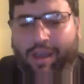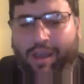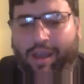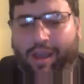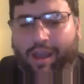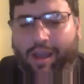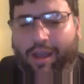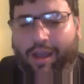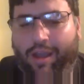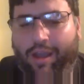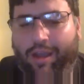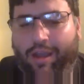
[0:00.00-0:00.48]

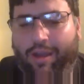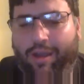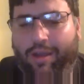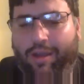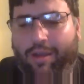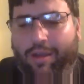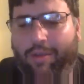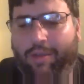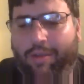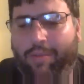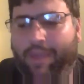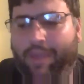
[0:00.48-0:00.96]

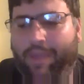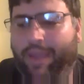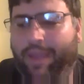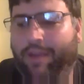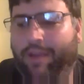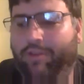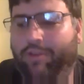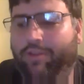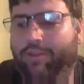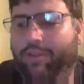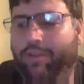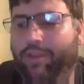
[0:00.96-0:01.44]

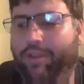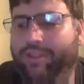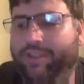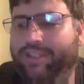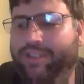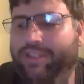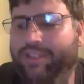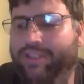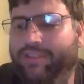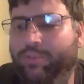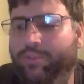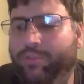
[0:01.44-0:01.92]
And the
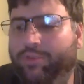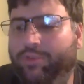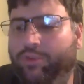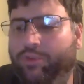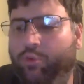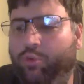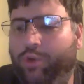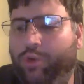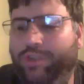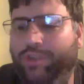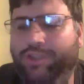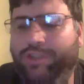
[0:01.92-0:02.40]
system was
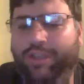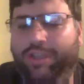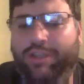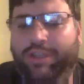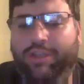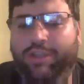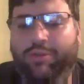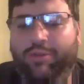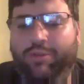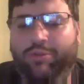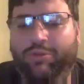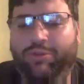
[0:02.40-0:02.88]
originally
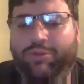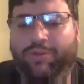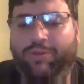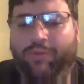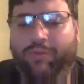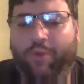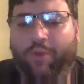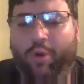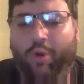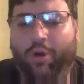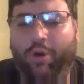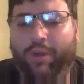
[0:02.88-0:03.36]
used
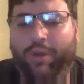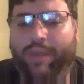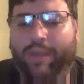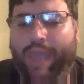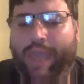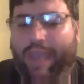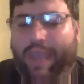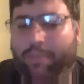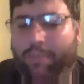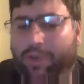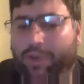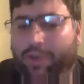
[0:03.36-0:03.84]
for
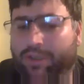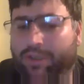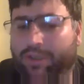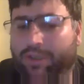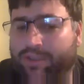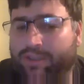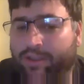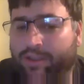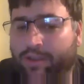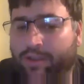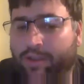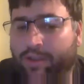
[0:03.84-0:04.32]
gamers
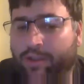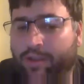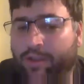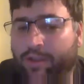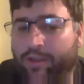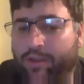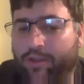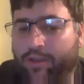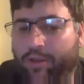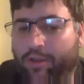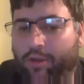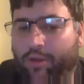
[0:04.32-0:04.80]

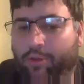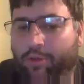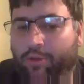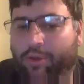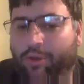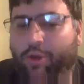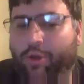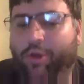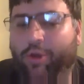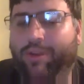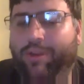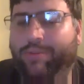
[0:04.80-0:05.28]
to
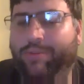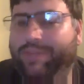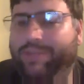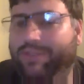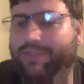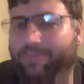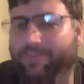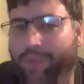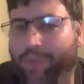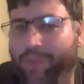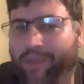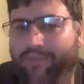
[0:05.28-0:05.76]
record themselves
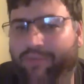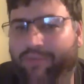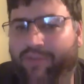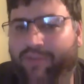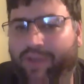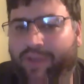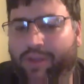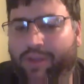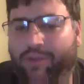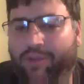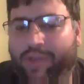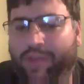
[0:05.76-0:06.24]
playing
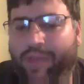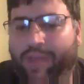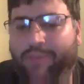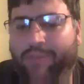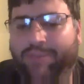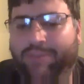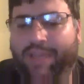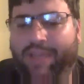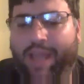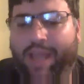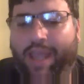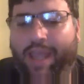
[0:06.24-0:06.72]
video games.
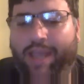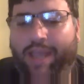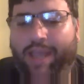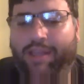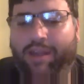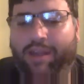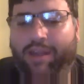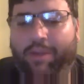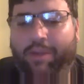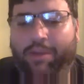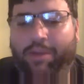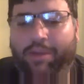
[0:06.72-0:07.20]
I ended
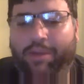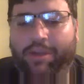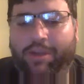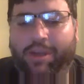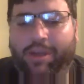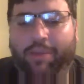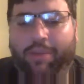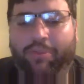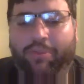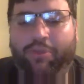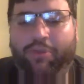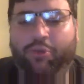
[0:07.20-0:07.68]
up hooking
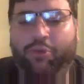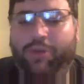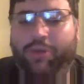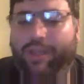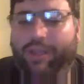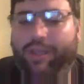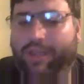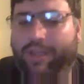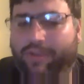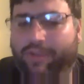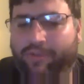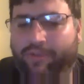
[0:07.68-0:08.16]
up 3
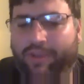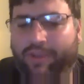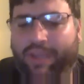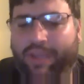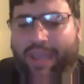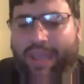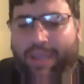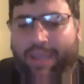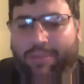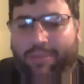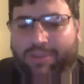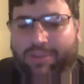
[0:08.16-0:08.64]
different
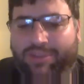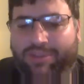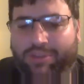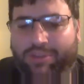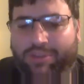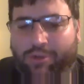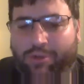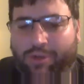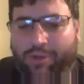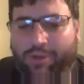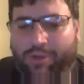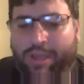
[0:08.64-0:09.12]
cameras
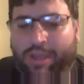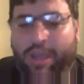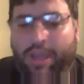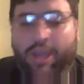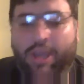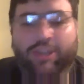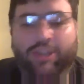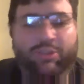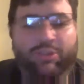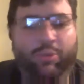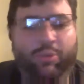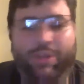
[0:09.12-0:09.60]
to it,
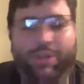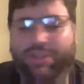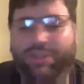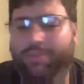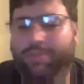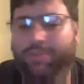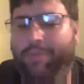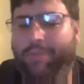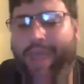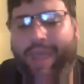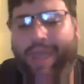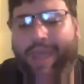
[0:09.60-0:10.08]
switching
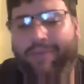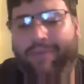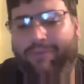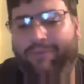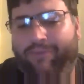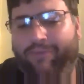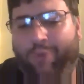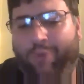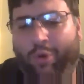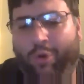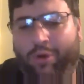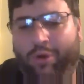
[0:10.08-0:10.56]
back and
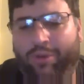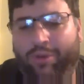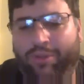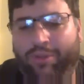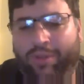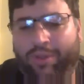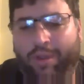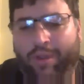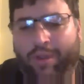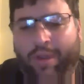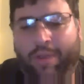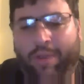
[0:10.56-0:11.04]
forth,
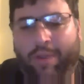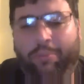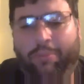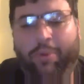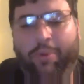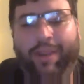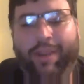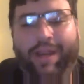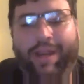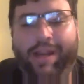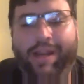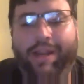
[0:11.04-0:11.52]

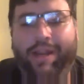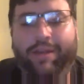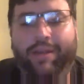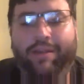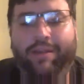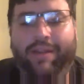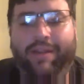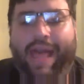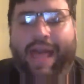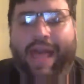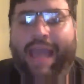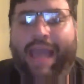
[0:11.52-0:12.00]
bringing
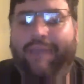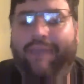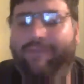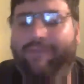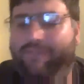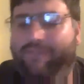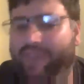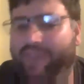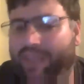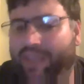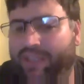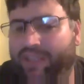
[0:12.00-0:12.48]
live
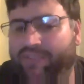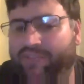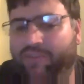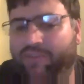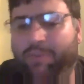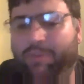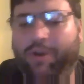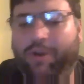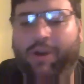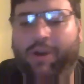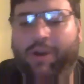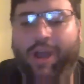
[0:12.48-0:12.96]
feeds from
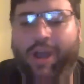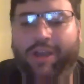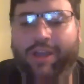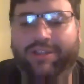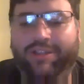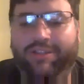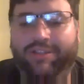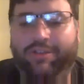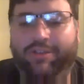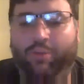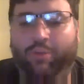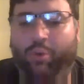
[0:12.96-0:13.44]
across
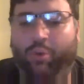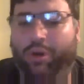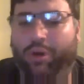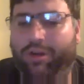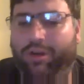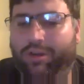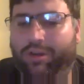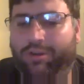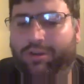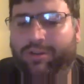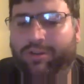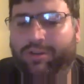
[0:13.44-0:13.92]
the
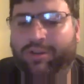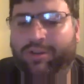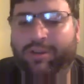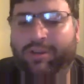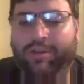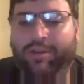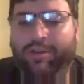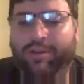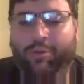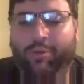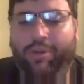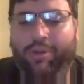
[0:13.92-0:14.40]
world
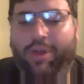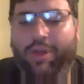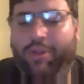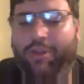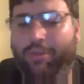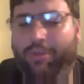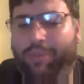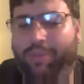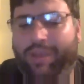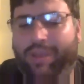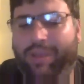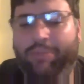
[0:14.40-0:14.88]
with other
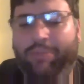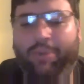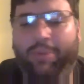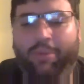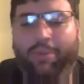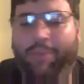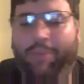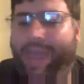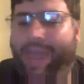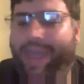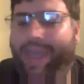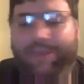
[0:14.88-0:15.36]
people
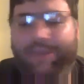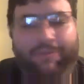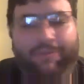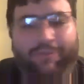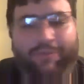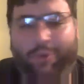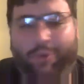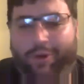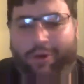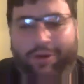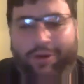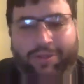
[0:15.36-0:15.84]
back and
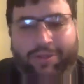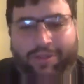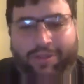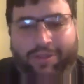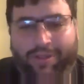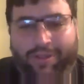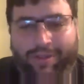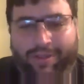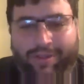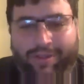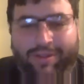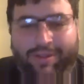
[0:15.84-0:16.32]
forth.
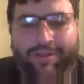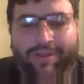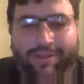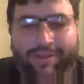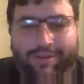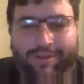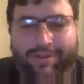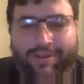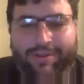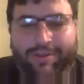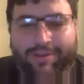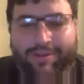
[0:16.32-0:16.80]
So
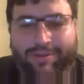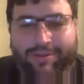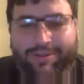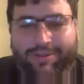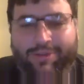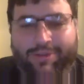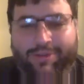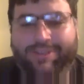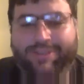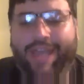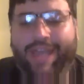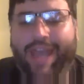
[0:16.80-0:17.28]

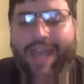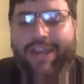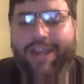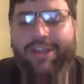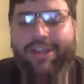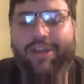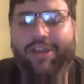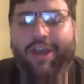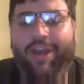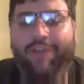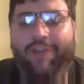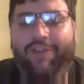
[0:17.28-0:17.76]
it's kind
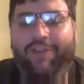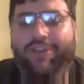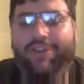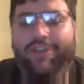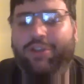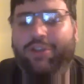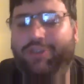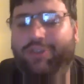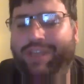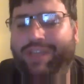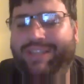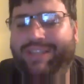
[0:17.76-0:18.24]
of a
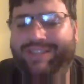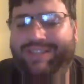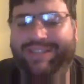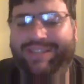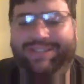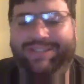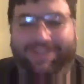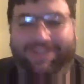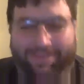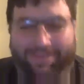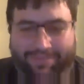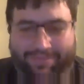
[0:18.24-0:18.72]
unique
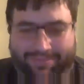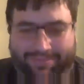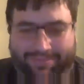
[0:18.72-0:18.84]
system.